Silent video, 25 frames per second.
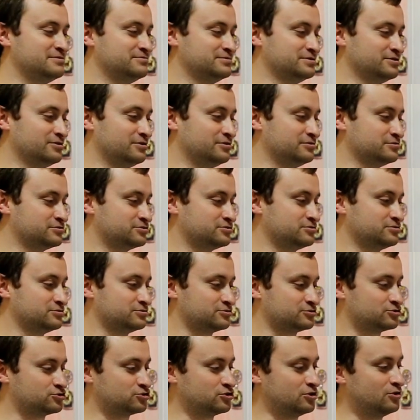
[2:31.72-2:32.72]
I will
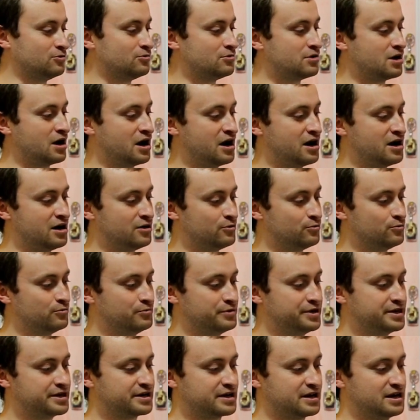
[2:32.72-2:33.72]
also show how
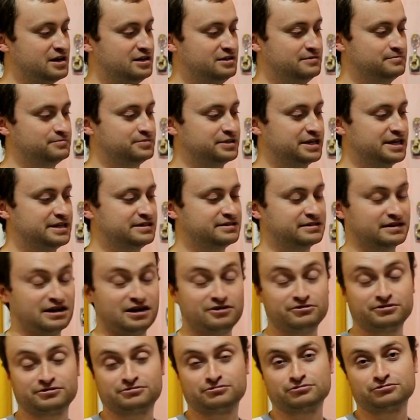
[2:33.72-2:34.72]
we calibrate,
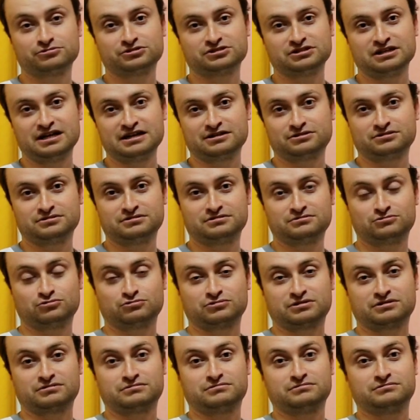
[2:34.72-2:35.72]
how it looks like
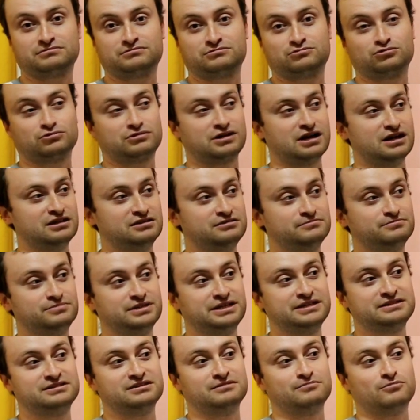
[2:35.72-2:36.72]
to
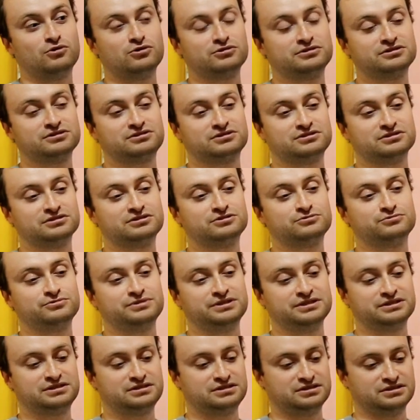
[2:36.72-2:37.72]
calibrate the monitor
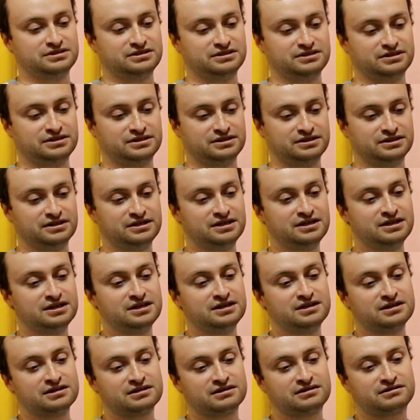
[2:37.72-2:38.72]
with
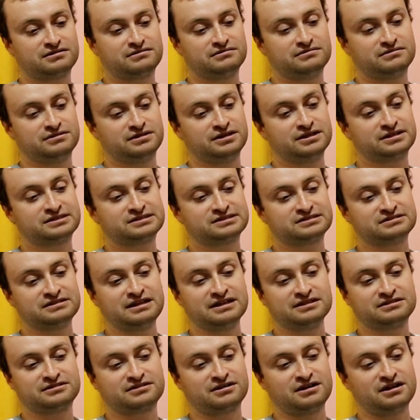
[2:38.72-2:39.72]

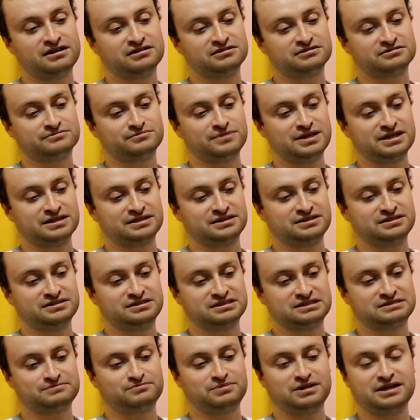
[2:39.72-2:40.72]
X-Rite ColorMunki
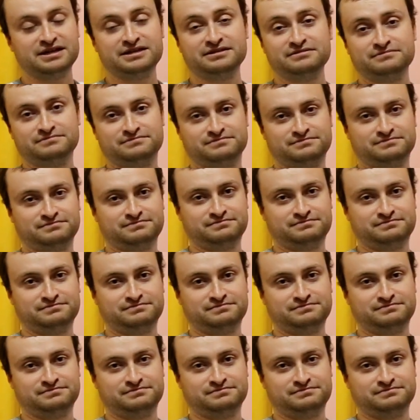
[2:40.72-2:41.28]
display.